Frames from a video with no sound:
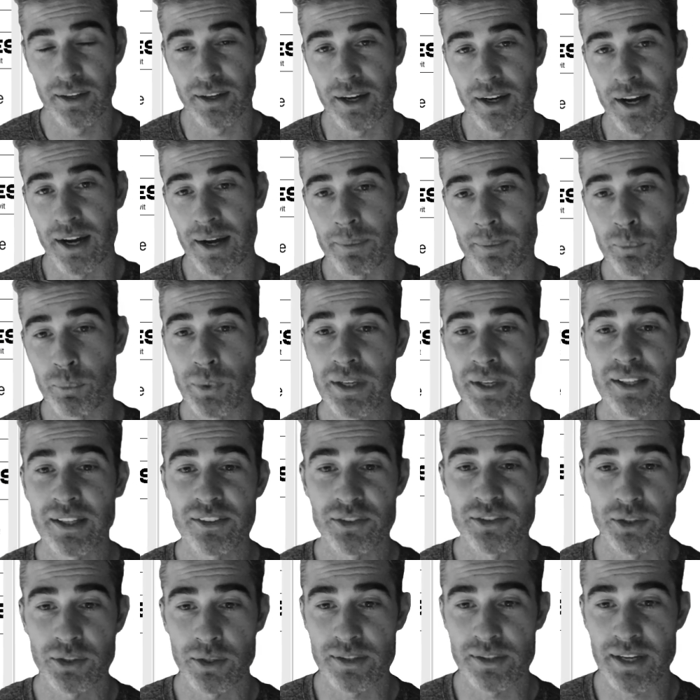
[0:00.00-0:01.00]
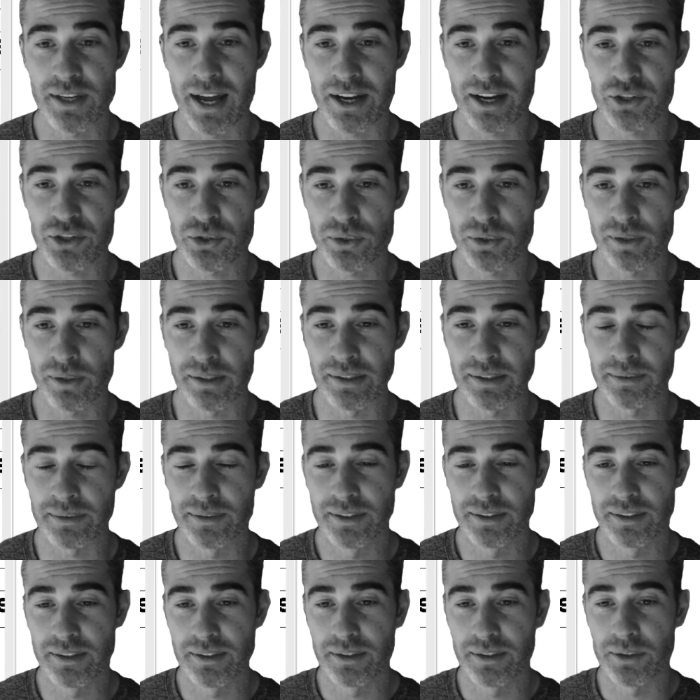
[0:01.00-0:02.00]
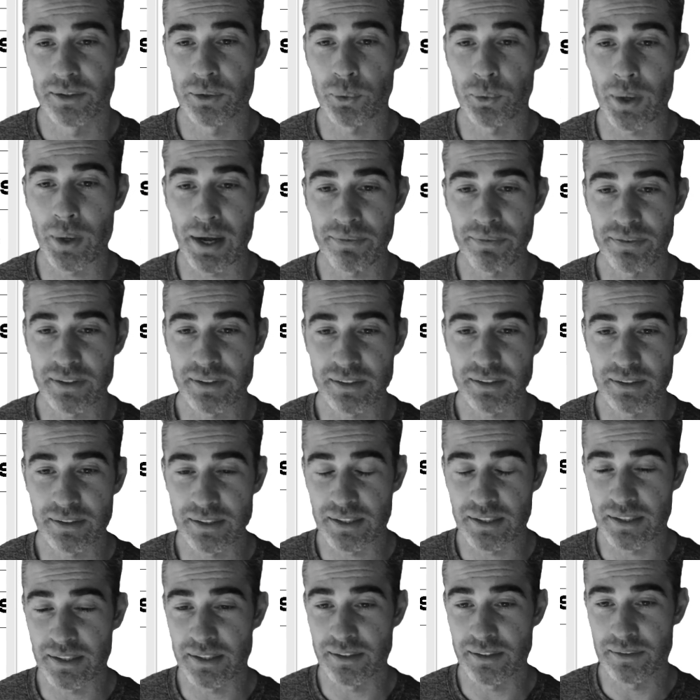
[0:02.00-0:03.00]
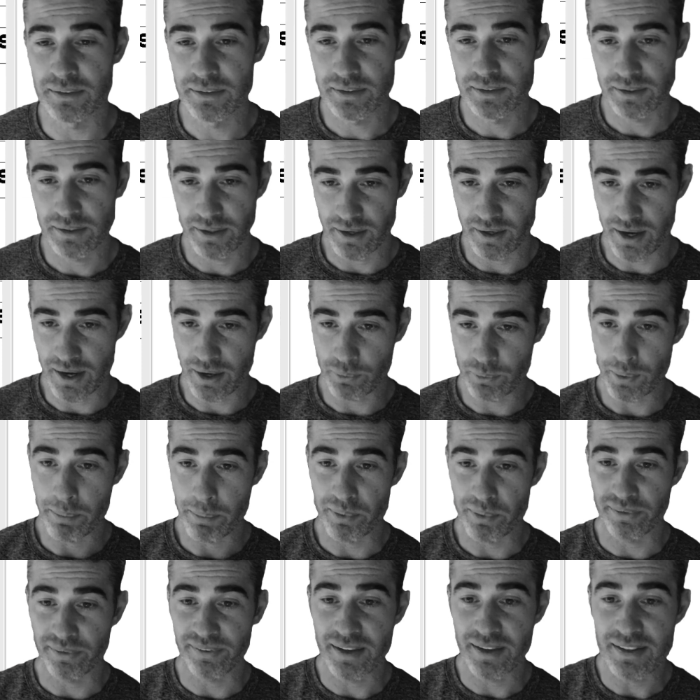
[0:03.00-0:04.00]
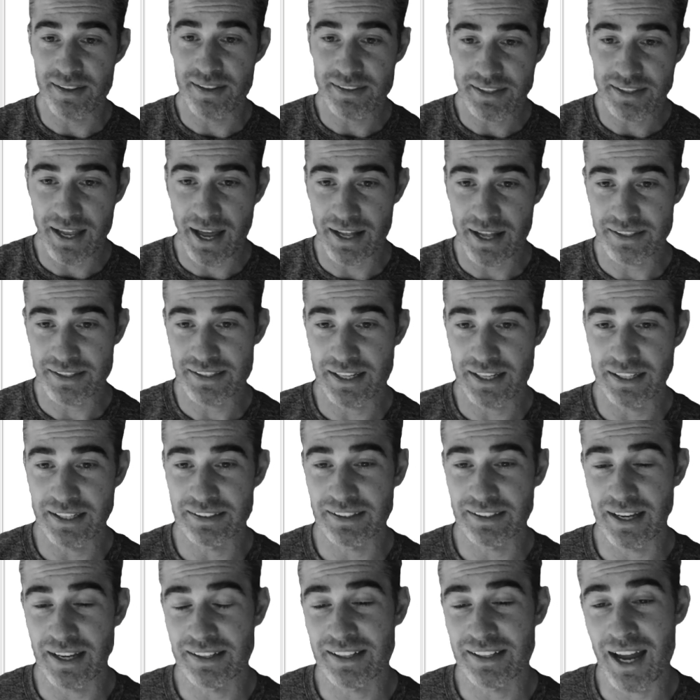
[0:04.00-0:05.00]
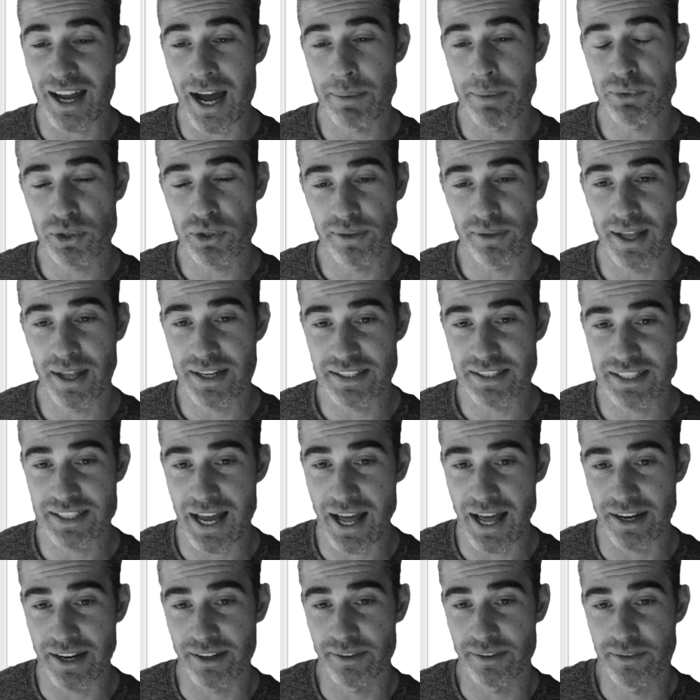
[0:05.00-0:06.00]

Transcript: we can start to actually graphically represent that and capture that data.